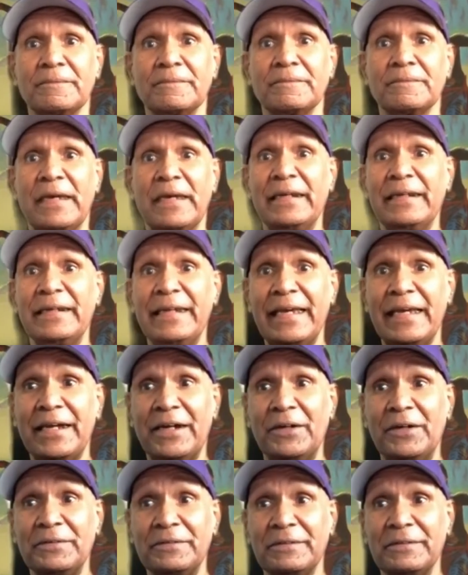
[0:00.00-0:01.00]
And
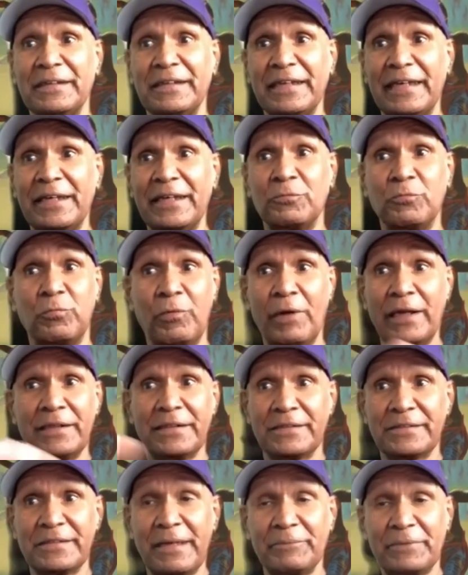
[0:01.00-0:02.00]
now it
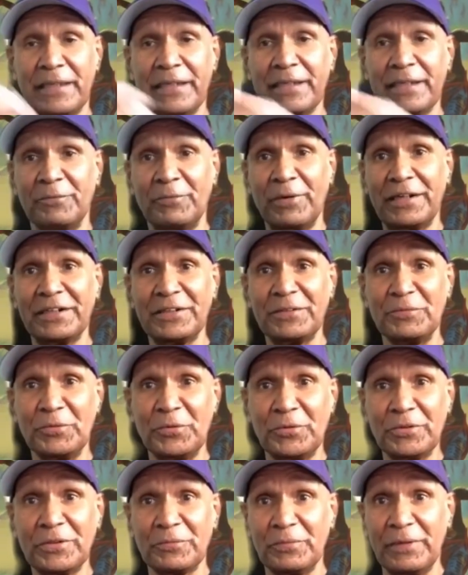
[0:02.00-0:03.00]
won something. It won an
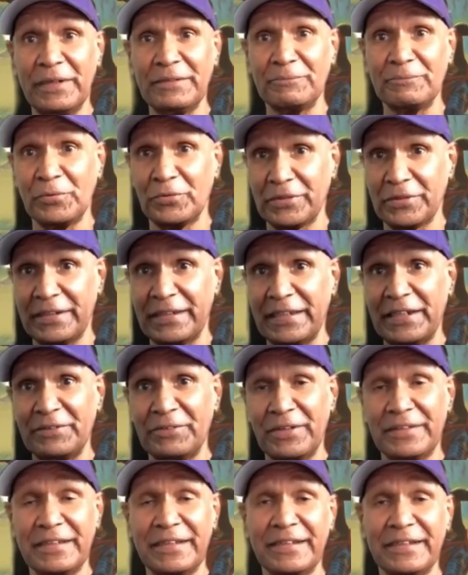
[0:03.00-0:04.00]
award, it won Book of the Year,
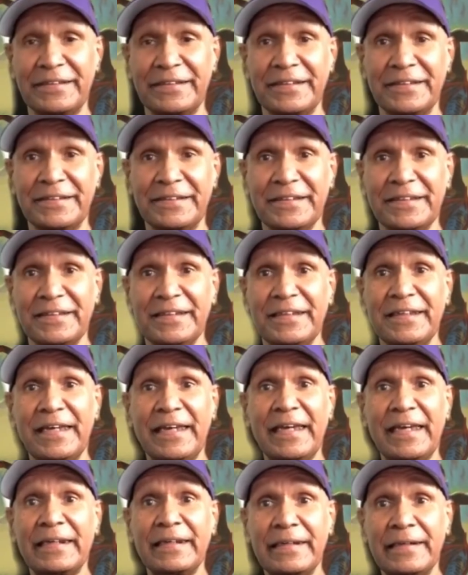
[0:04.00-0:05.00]
I think it did.
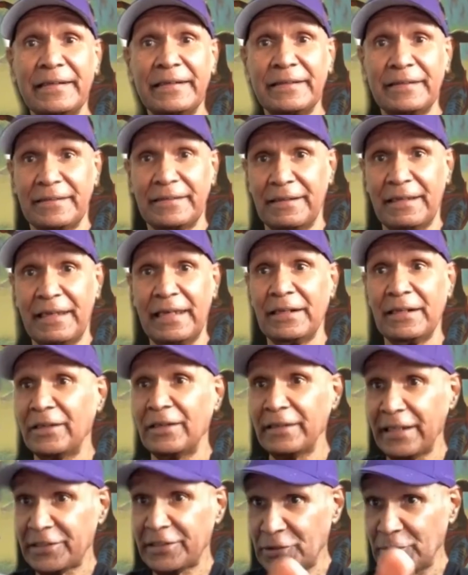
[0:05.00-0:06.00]
And
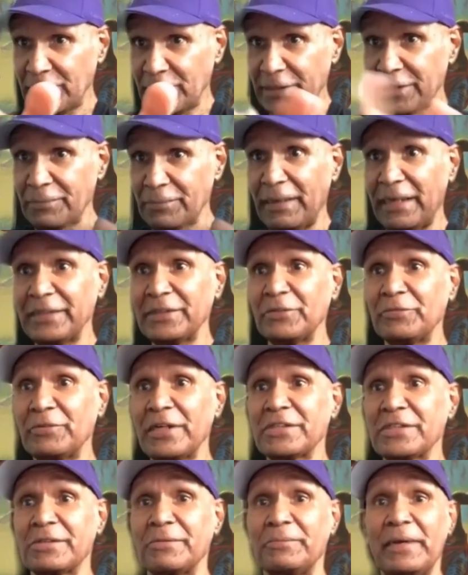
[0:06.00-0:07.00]
I'll let you explain the
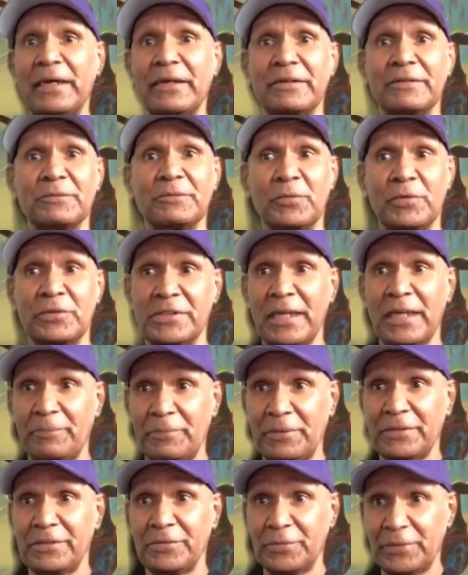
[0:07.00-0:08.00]
rest about what's
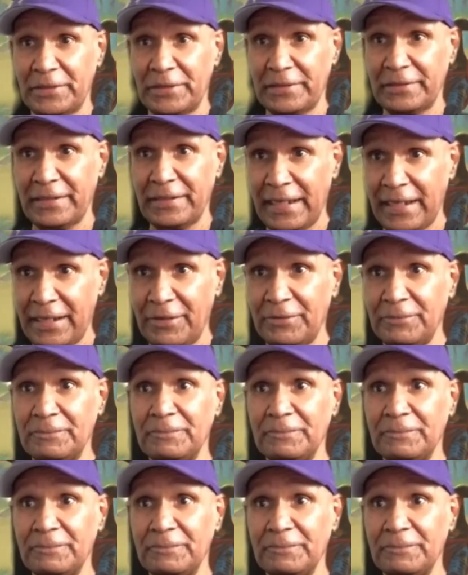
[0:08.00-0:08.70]
happened to it now.